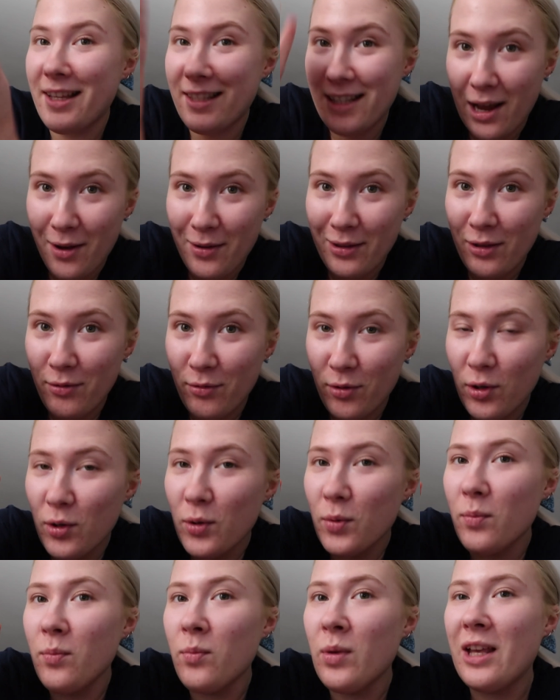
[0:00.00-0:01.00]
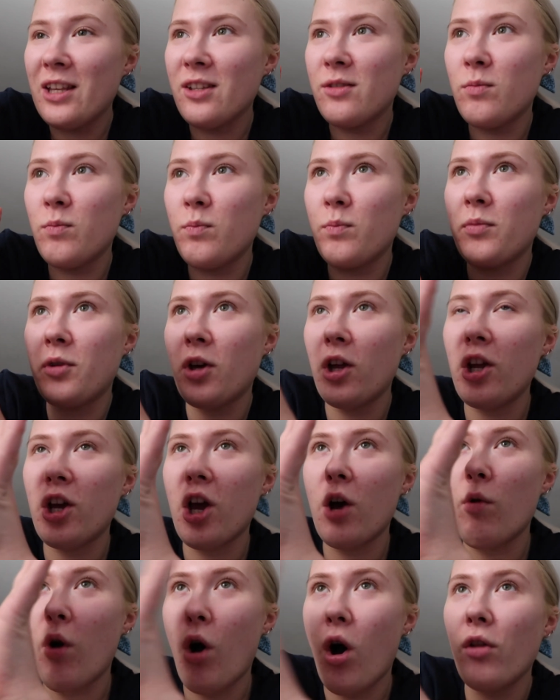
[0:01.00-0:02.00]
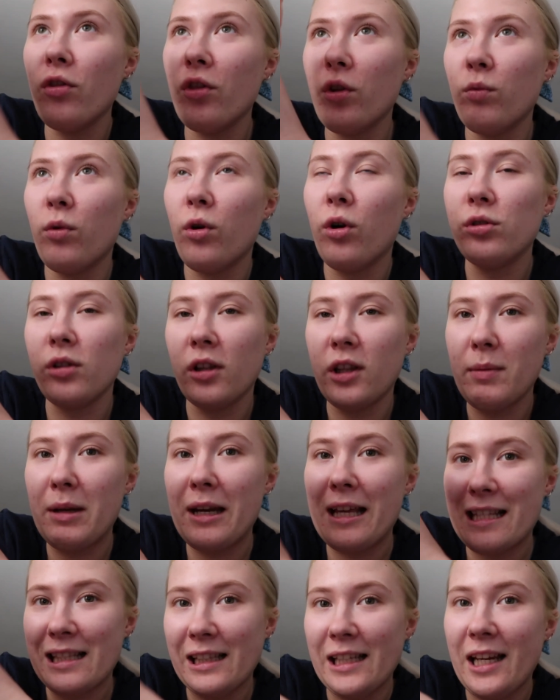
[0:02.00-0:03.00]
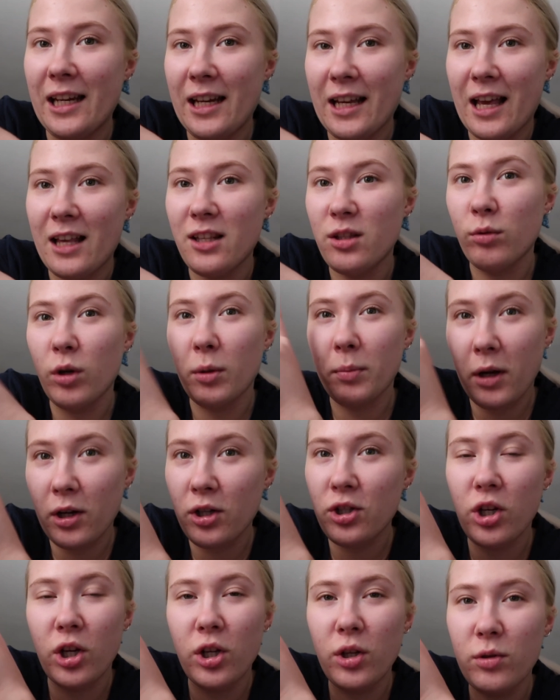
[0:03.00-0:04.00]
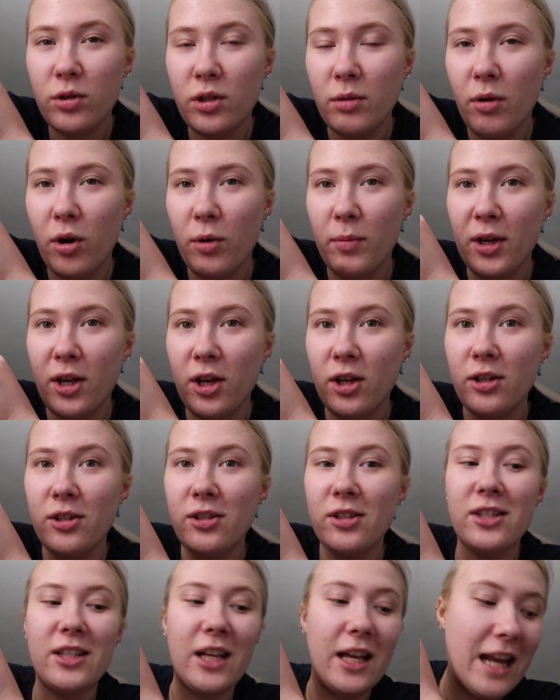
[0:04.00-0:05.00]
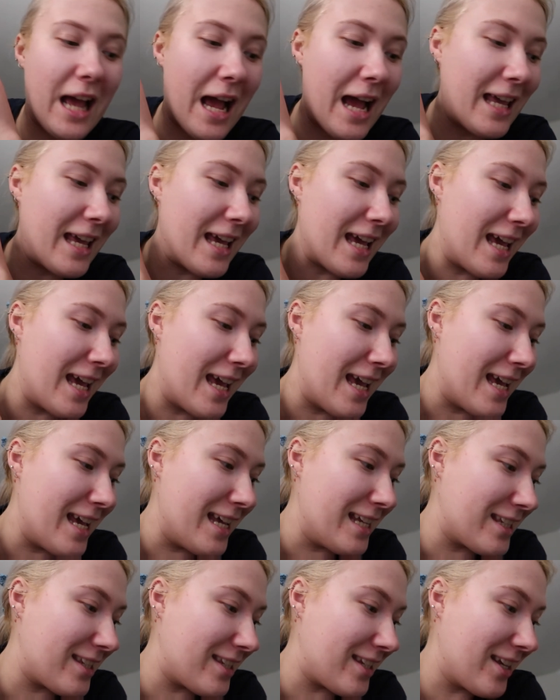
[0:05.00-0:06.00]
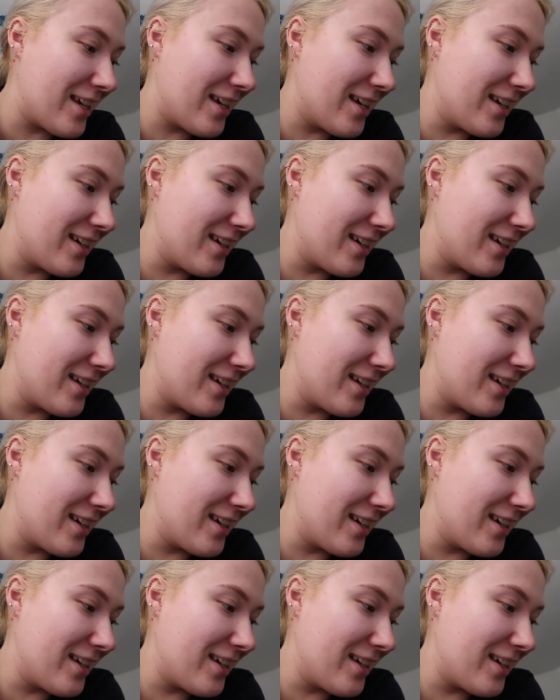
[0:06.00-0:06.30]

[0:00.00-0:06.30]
is now in the room. It's going to go on the wall at the minute. It's leaning against the wall, but I'll show you tomorrow because tonight is...